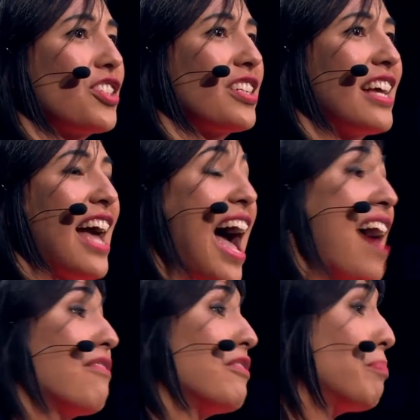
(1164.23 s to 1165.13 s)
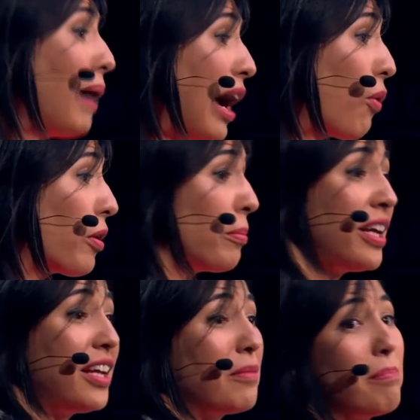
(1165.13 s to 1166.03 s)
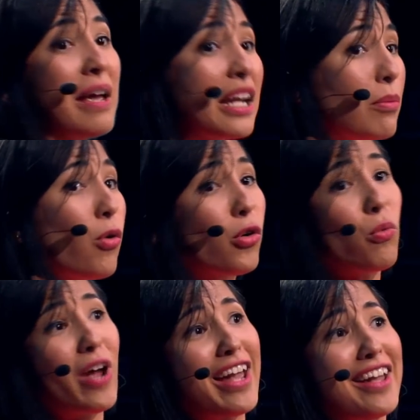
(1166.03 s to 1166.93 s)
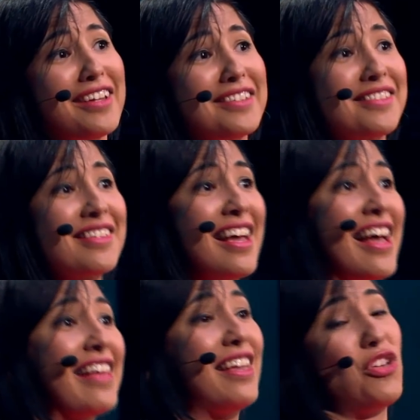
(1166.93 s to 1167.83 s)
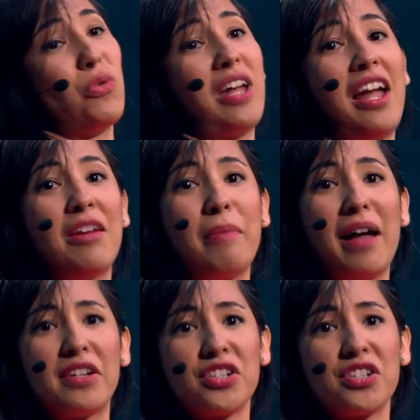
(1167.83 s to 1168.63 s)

have empowered me in many more ways that you can imagine.